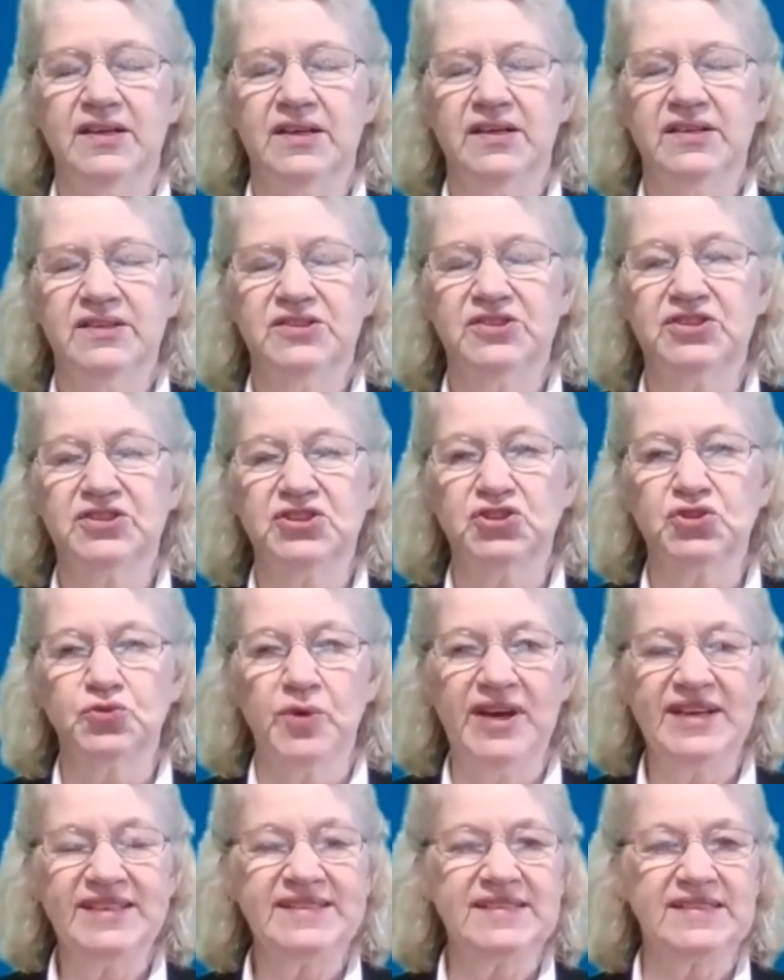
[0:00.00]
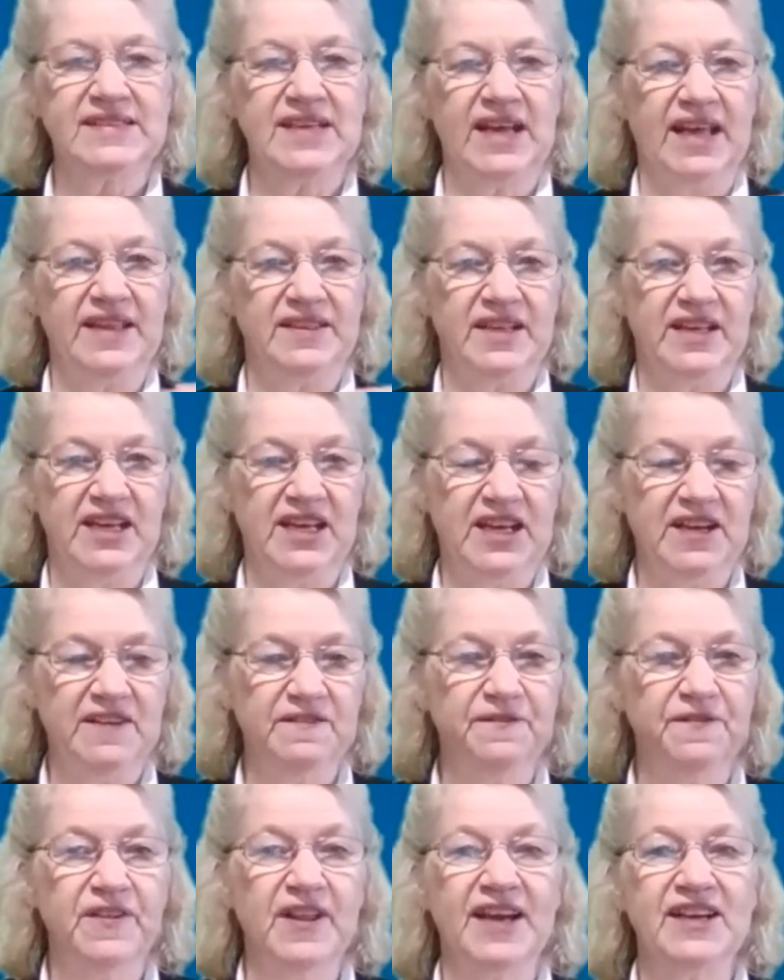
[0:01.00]
stress and the
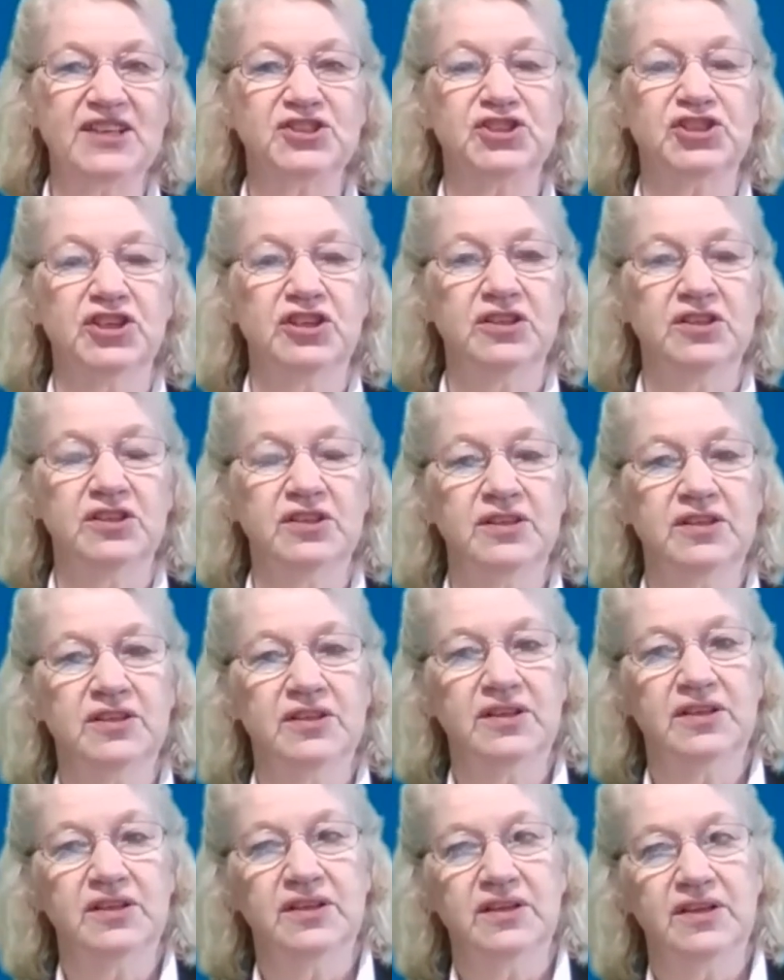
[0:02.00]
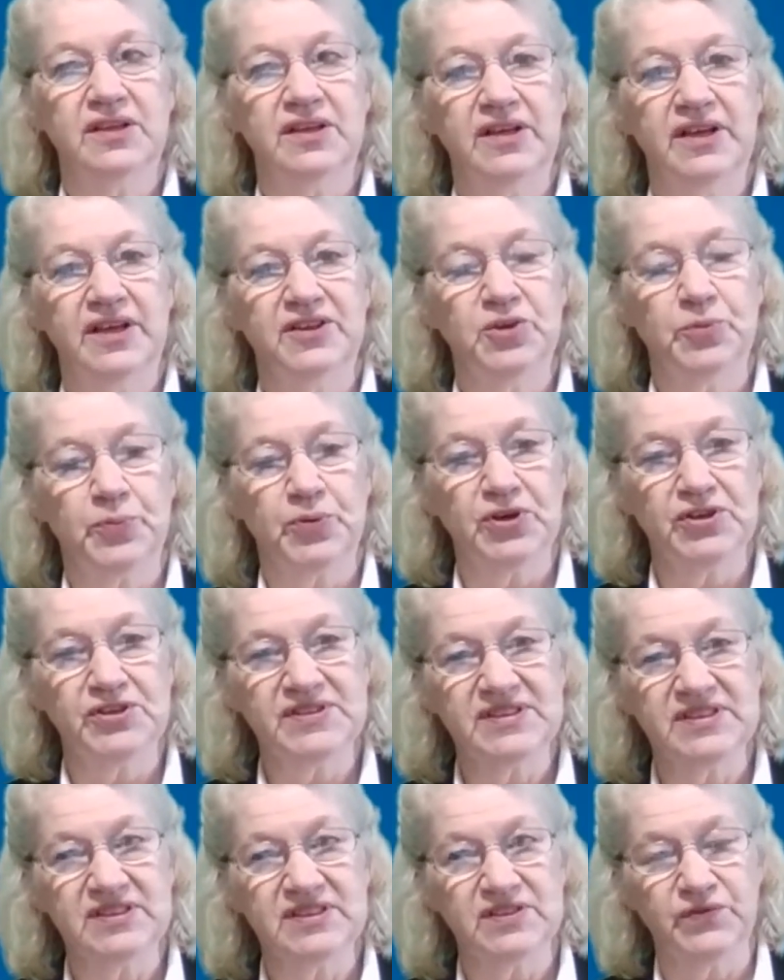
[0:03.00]
inflection in the
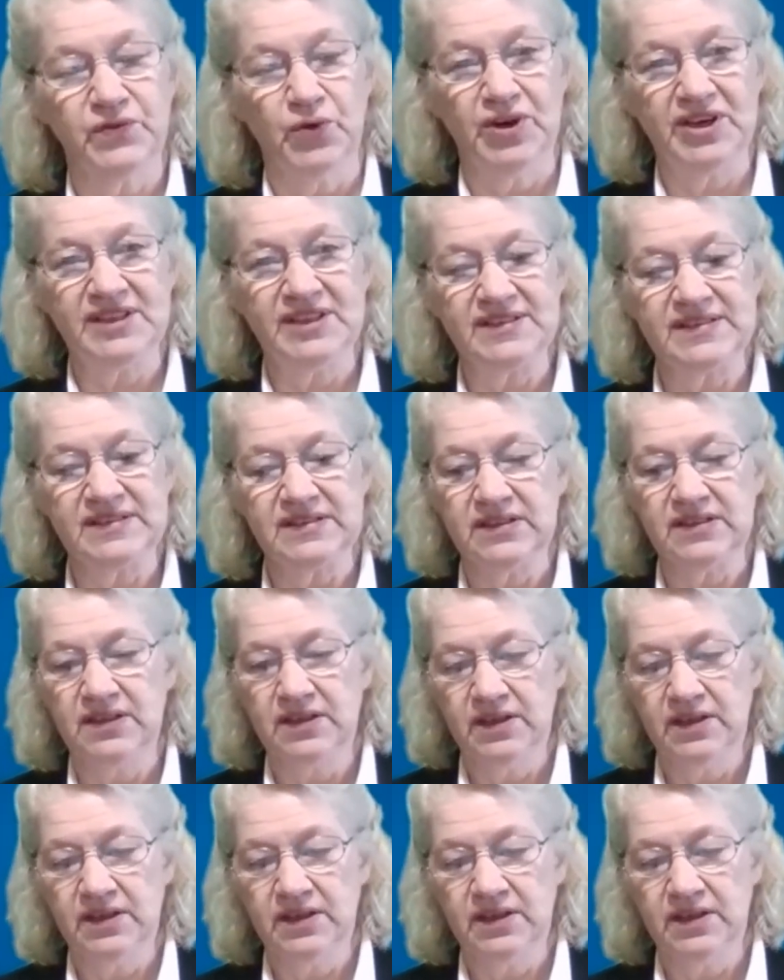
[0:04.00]
person's voice.